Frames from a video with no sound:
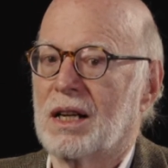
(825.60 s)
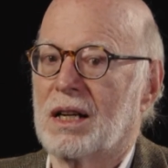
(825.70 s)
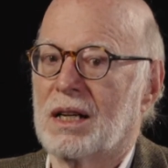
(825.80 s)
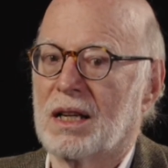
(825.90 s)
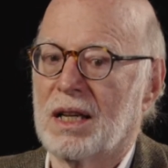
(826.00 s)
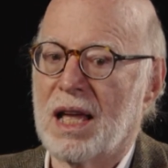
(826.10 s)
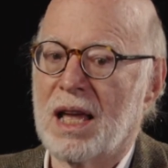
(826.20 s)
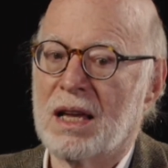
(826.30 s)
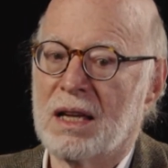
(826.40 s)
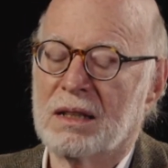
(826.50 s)

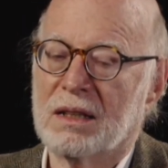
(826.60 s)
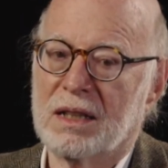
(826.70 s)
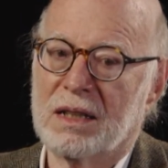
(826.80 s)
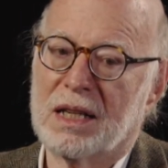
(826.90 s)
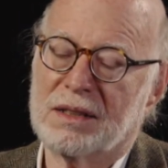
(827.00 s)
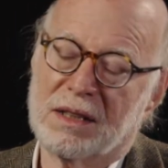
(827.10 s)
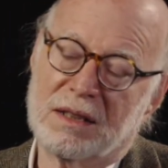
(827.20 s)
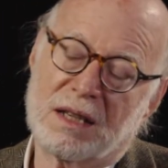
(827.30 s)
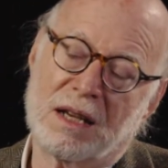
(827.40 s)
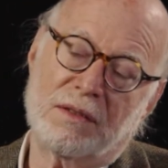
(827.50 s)
And it has a
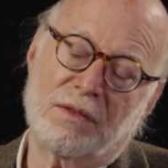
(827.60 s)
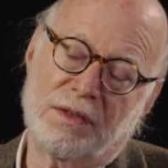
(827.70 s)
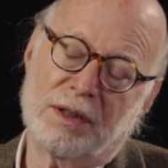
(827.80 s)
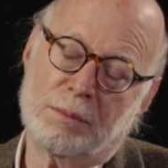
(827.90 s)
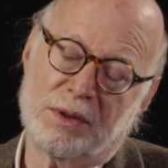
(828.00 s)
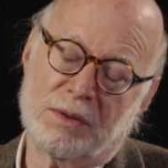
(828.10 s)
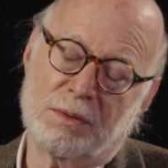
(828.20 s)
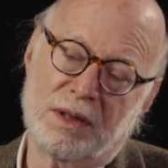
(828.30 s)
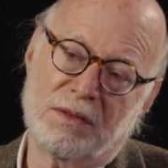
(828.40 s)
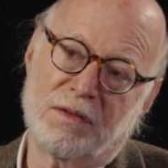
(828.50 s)
tight fit
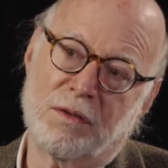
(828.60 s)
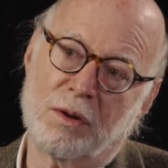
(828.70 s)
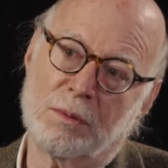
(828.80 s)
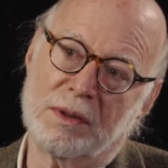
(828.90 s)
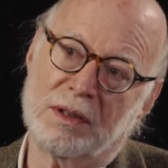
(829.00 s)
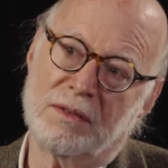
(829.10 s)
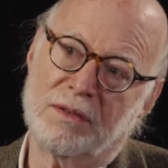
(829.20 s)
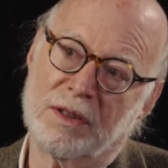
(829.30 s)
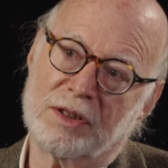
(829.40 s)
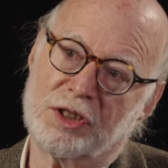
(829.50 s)
between form and
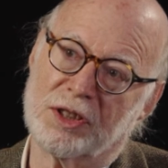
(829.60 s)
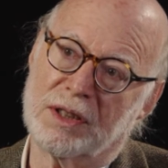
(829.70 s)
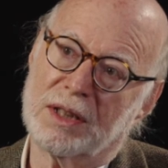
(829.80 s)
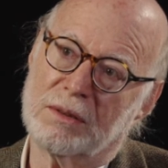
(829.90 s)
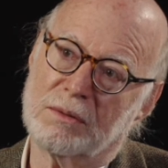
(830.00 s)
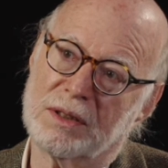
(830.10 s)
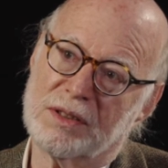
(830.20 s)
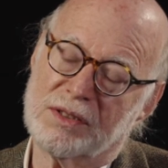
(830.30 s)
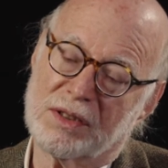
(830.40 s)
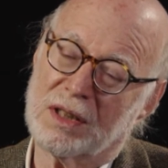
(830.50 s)
function. That
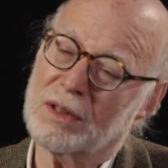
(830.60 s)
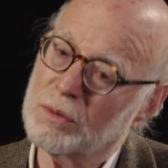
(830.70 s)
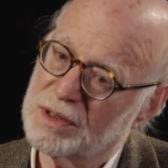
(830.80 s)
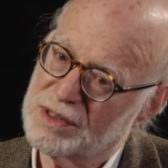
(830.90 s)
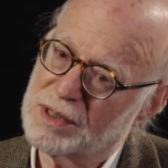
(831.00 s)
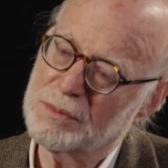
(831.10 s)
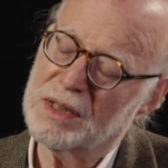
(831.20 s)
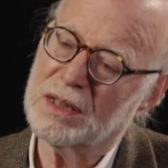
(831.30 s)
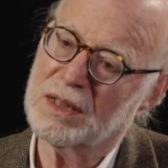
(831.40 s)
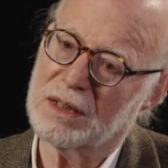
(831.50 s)
was
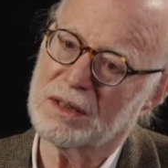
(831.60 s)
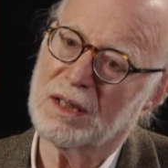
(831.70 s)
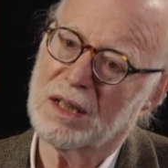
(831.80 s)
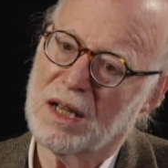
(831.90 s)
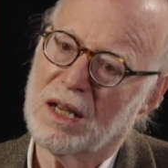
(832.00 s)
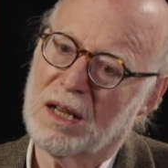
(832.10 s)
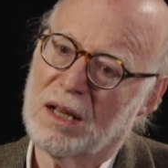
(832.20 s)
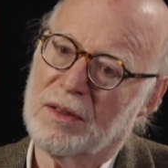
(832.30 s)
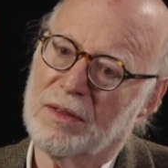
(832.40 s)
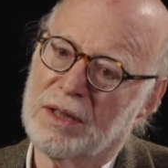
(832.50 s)
something that
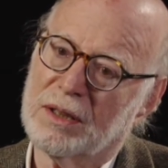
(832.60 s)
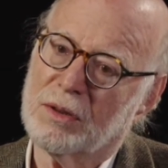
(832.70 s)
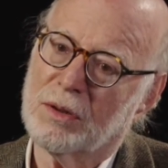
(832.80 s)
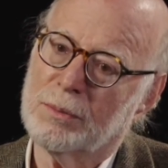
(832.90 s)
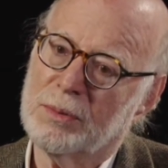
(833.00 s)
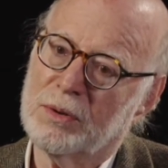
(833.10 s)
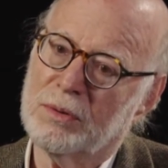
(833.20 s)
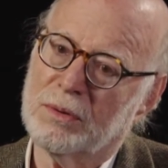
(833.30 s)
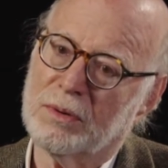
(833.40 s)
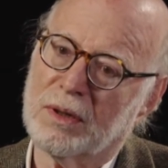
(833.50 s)

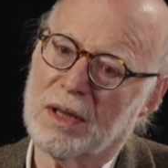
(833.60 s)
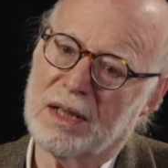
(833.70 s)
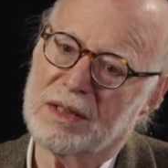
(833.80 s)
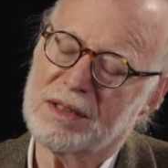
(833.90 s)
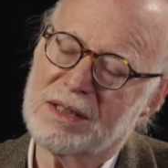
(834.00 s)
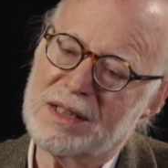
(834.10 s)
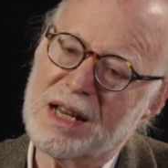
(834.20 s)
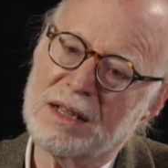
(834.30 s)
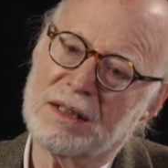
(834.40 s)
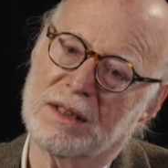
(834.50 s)
Corbu
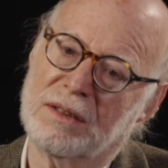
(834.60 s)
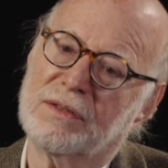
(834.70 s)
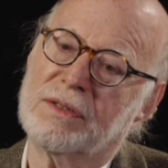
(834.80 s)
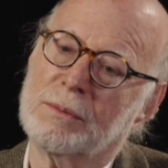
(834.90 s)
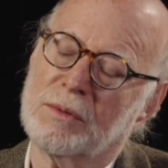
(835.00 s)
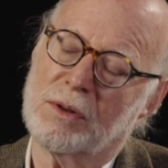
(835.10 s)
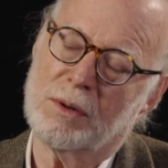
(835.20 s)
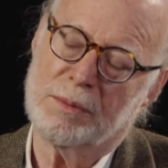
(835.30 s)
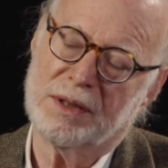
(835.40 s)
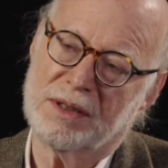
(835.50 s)
extended from
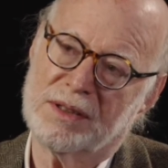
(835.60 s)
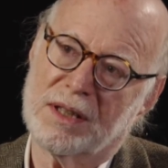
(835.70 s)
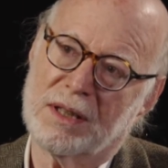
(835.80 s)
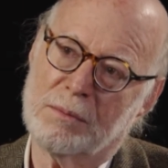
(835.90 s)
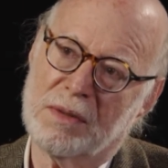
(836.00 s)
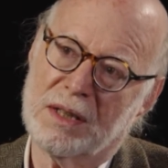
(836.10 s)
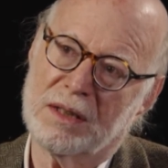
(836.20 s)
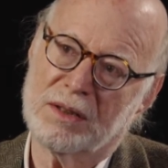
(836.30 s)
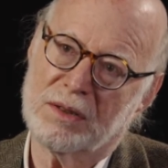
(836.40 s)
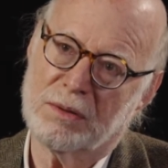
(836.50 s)
Gropius and made
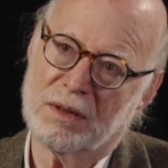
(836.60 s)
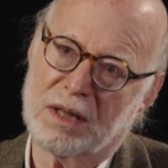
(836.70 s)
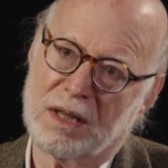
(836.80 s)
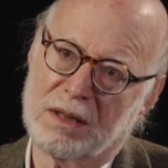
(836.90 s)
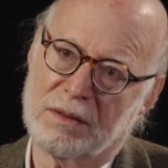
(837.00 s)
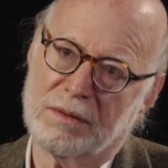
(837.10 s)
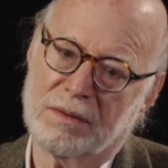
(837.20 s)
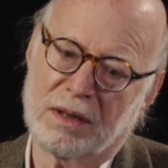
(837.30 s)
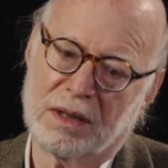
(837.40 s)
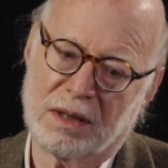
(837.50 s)
into a kind of,
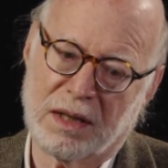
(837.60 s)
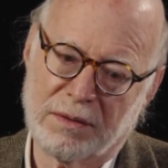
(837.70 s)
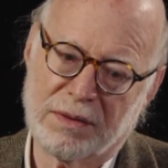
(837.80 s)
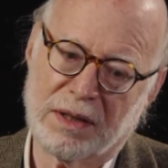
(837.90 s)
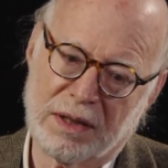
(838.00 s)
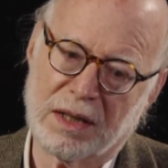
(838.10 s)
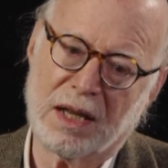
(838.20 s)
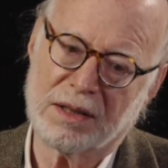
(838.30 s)
that everything